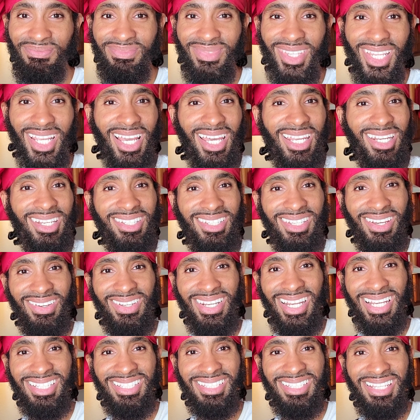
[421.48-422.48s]
and until
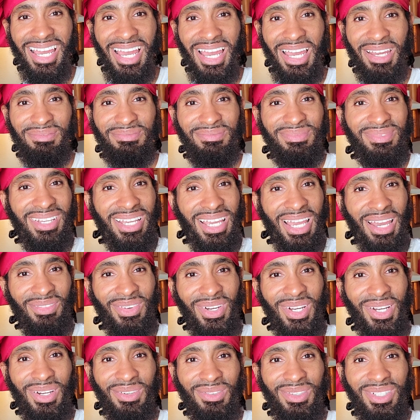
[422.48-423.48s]
next time, have a
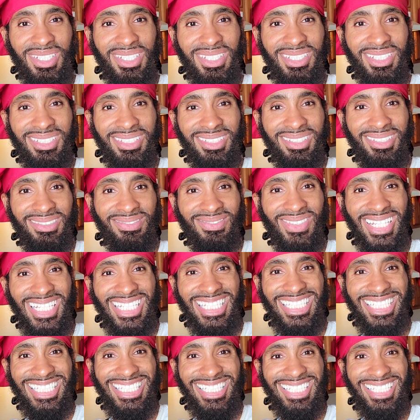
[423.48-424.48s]
good one. Peace.